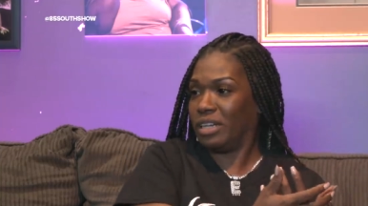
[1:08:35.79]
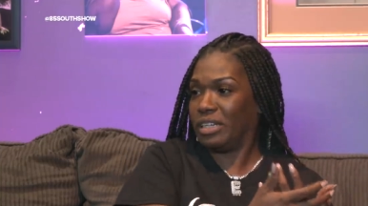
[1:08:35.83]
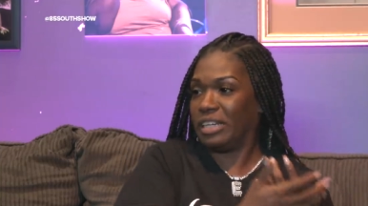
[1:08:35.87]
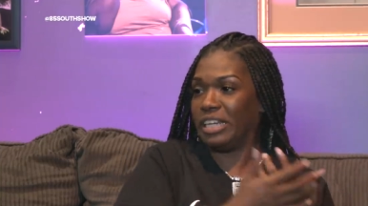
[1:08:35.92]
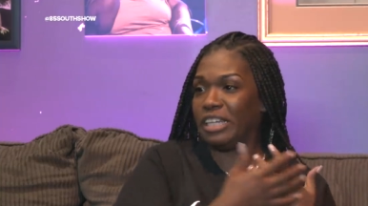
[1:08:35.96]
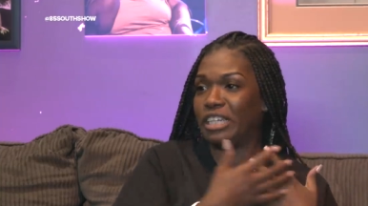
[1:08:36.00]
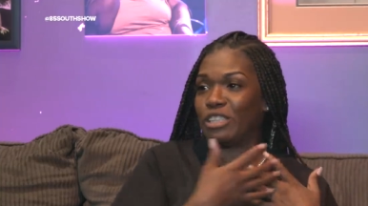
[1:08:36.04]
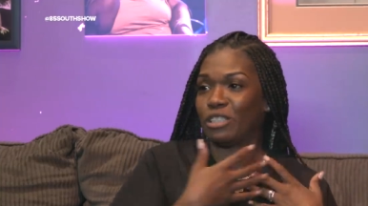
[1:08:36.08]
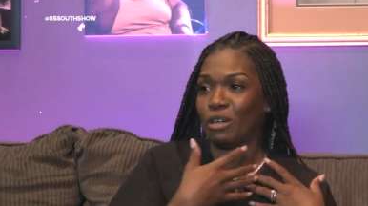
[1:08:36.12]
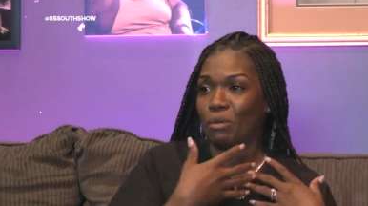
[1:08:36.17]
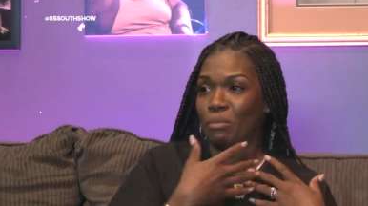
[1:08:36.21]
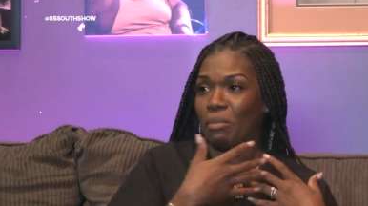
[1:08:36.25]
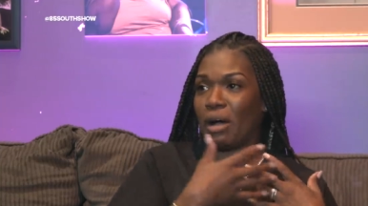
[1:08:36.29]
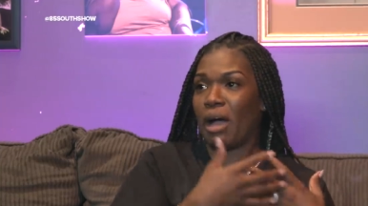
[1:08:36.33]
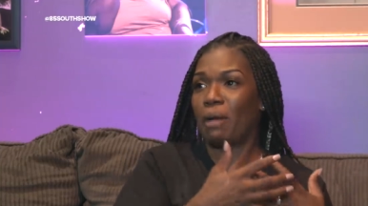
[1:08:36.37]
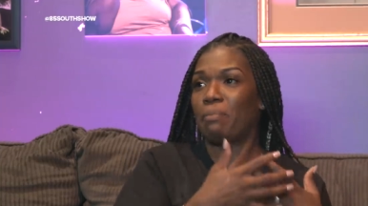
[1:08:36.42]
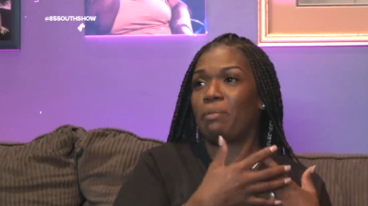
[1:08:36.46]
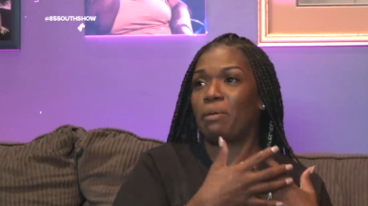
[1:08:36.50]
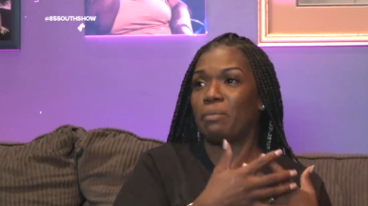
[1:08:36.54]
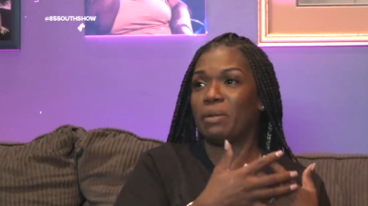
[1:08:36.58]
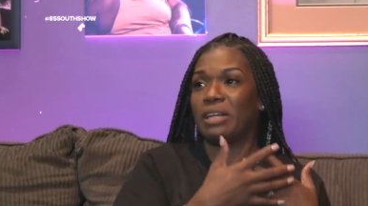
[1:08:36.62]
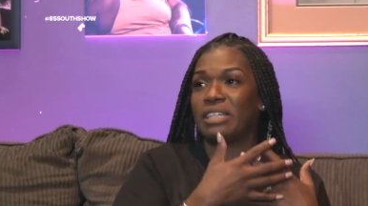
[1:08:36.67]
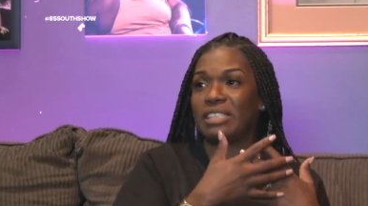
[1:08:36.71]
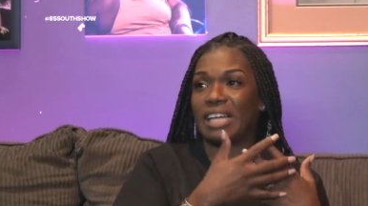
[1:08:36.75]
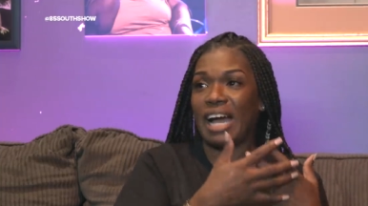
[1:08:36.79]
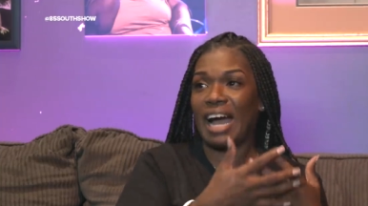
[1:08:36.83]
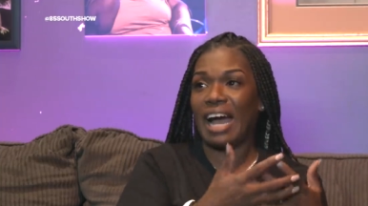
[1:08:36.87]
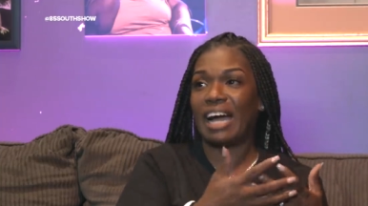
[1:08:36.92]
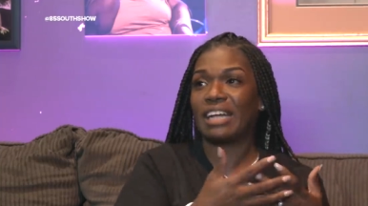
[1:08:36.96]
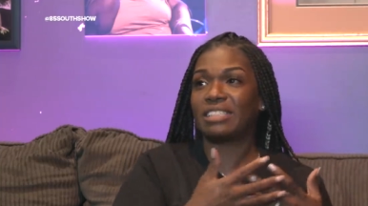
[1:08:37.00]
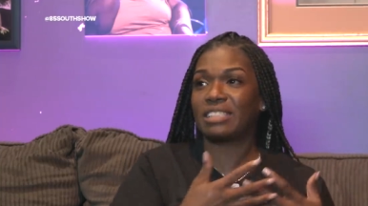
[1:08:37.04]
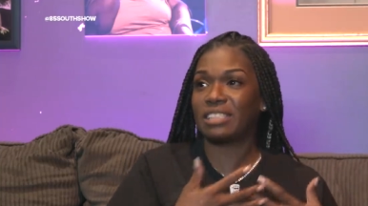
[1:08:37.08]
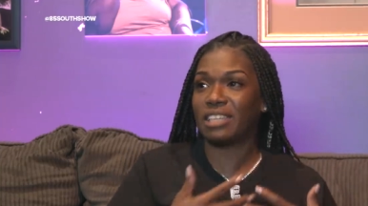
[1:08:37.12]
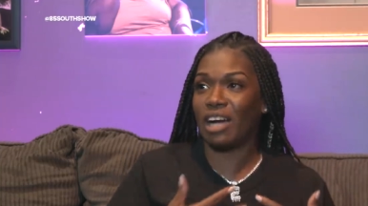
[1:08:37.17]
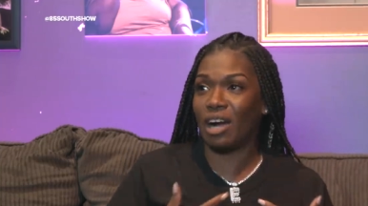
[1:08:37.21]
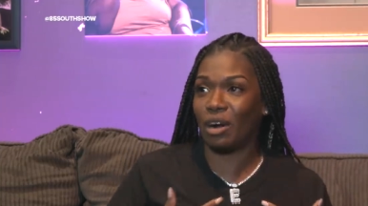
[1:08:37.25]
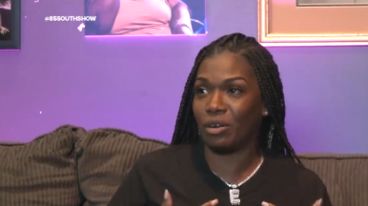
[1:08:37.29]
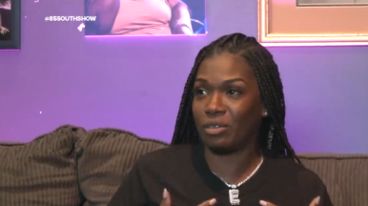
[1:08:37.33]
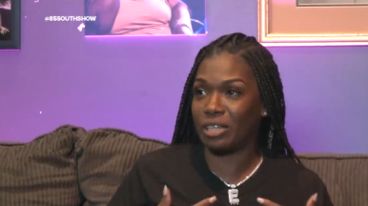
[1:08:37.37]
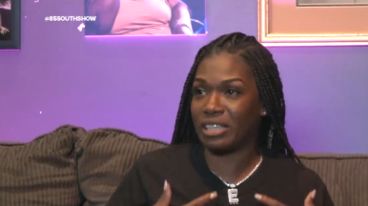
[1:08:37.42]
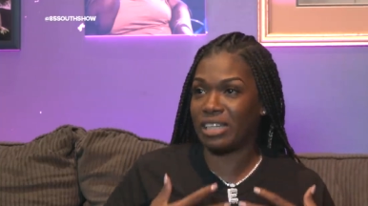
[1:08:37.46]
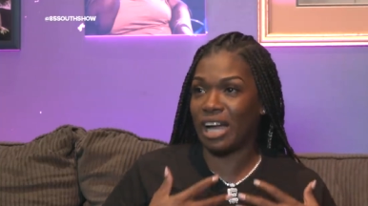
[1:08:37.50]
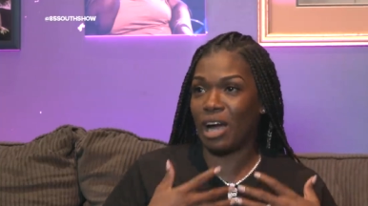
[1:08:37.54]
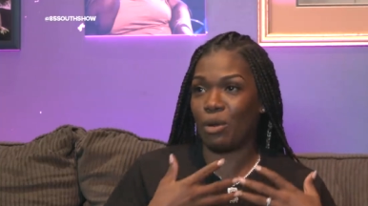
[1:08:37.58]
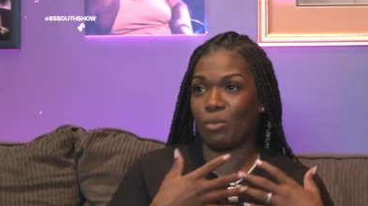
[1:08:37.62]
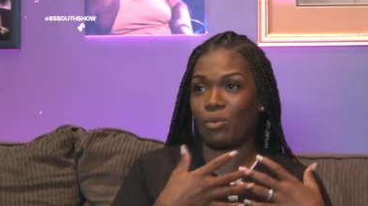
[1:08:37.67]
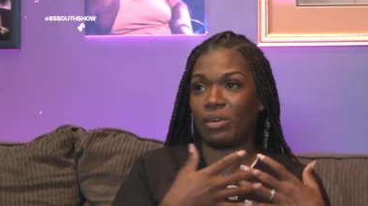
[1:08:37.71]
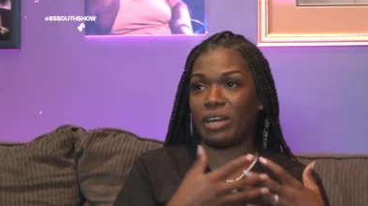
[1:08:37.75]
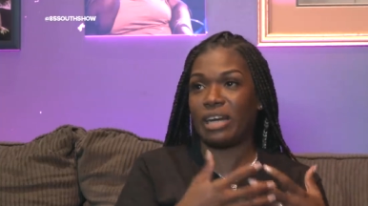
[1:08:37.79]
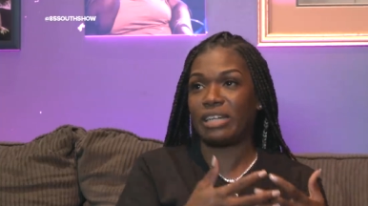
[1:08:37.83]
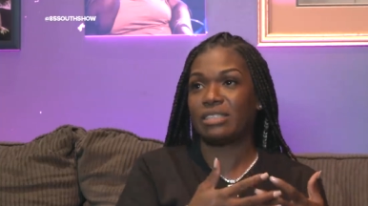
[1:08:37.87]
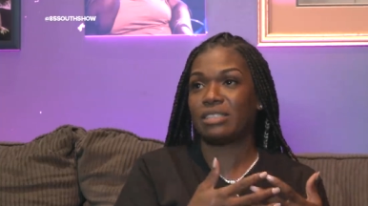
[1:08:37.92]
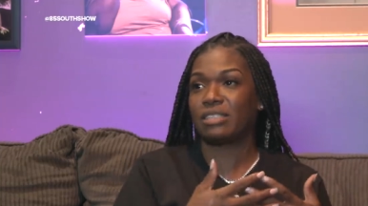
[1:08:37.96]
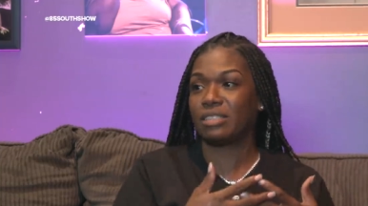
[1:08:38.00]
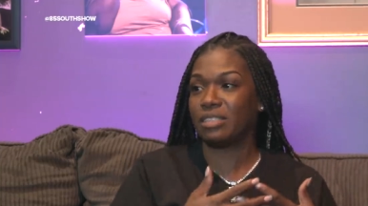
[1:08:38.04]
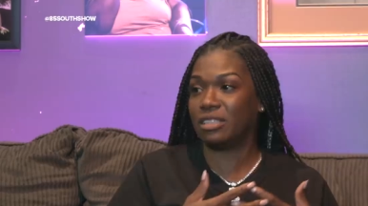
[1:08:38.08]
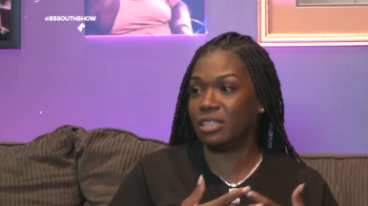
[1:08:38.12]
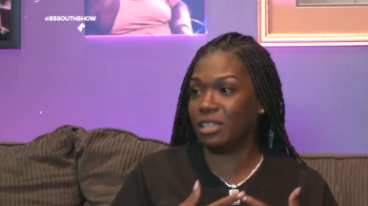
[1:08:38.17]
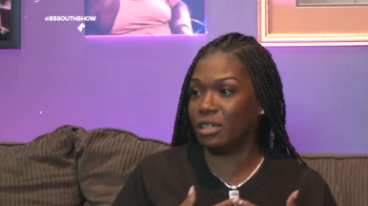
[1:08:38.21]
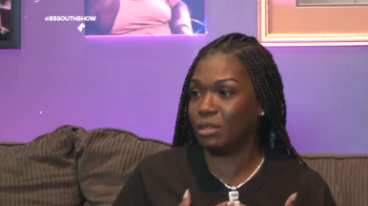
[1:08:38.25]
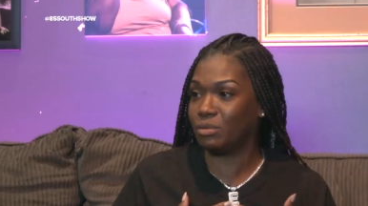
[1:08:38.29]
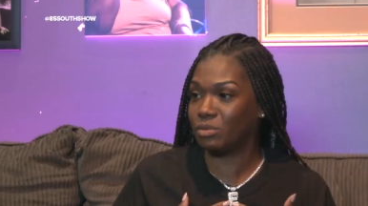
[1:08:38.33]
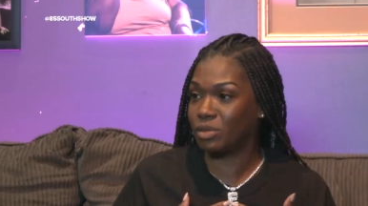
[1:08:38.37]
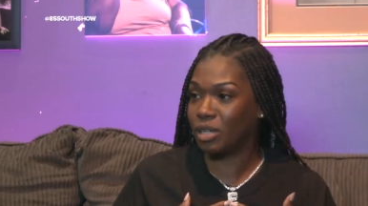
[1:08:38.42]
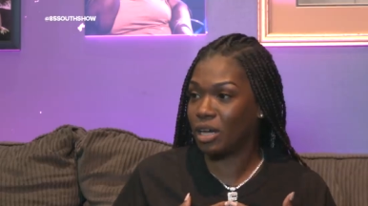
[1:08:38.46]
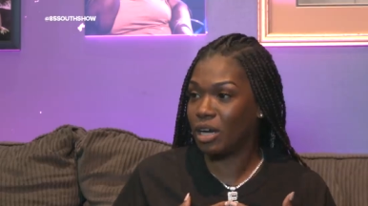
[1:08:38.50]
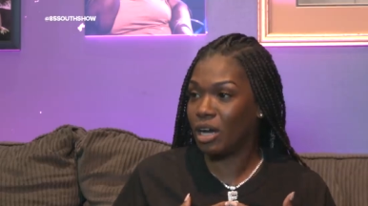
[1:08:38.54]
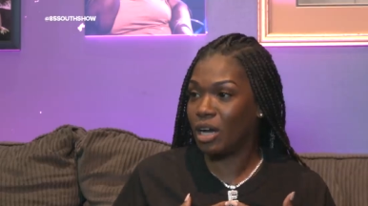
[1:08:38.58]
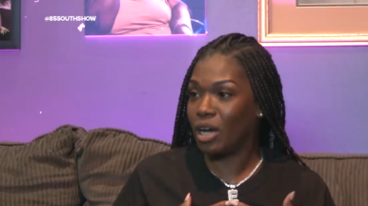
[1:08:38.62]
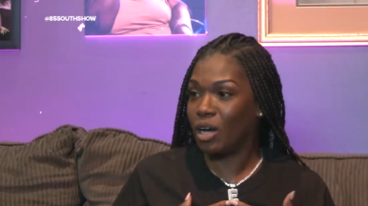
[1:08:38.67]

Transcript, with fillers: These are my people. This how I talk. This how I relate to them.